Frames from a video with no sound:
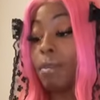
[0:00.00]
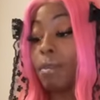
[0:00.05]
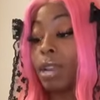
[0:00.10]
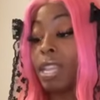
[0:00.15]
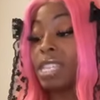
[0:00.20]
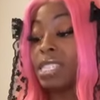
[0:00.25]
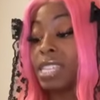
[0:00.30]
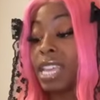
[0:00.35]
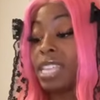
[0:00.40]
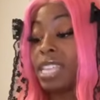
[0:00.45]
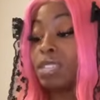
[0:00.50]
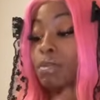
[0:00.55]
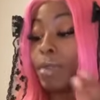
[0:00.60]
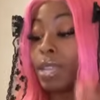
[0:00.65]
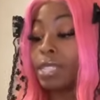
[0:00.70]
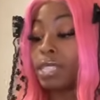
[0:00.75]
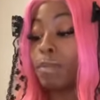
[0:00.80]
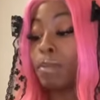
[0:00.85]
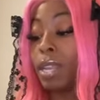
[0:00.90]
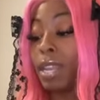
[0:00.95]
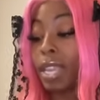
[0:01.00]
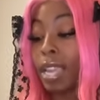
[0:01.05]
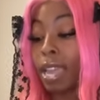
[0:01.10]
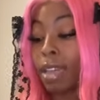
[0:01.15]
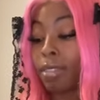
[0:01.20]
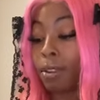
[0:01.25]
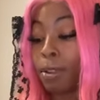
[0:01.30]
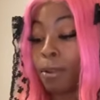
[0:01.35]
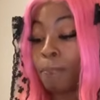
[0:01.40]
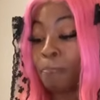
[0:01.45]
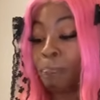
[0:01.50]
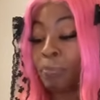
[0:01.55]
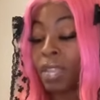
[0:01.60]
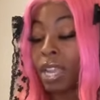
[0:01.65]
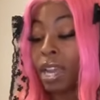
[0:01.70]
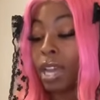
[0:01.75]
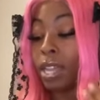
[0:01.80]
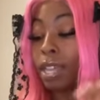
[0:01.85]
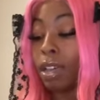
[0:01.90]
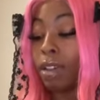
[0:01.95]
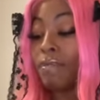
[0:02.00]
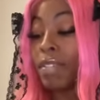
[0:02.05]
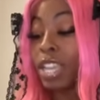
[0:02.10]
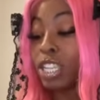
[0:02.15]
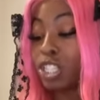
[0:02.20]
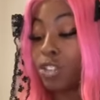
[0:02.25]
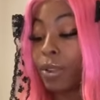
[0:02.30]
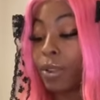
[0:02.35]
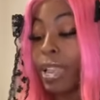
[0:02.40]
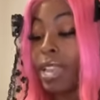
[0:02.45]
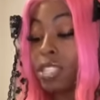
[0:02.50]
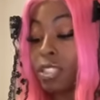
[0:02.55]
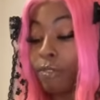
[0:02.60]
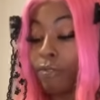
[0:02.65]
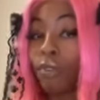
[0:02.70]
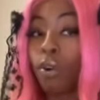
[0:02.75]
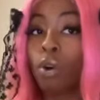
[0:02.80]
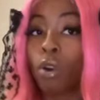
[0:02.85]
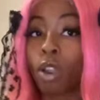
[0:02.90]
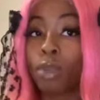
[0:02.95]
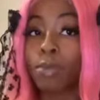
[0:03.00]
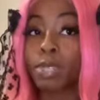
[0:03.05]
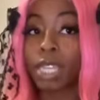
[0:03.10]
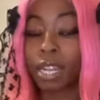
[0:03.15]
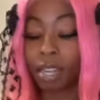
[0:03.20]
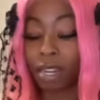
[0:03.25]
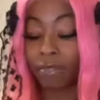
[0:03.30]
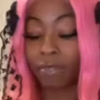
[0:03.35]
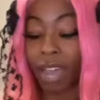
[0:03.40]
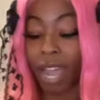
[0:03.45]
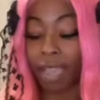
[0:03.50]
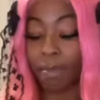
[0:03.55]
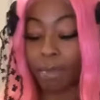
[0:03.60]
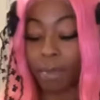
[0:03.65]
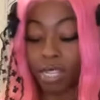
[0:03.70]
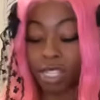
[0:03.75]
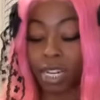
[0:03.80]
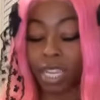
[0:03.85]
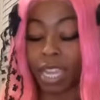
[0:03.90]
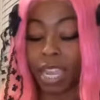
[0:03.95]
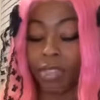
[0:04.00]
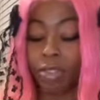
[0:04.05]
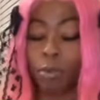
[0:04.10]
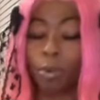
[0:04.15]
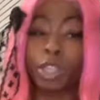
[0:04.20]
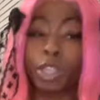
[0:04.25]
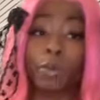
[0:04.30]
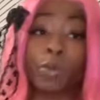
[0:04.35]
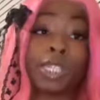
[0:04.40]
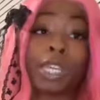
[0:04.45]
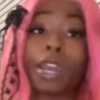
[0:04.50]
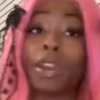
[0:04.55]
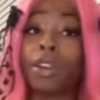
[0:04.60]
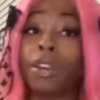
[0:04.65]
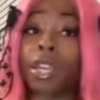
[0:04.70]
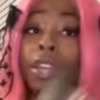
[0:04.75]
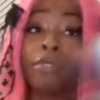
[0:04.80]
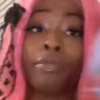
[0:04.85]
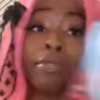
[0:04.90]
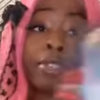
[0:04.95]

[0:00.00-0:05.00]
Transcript: But it says meant to be together, a love that transforms in a divine mission together. With the return here for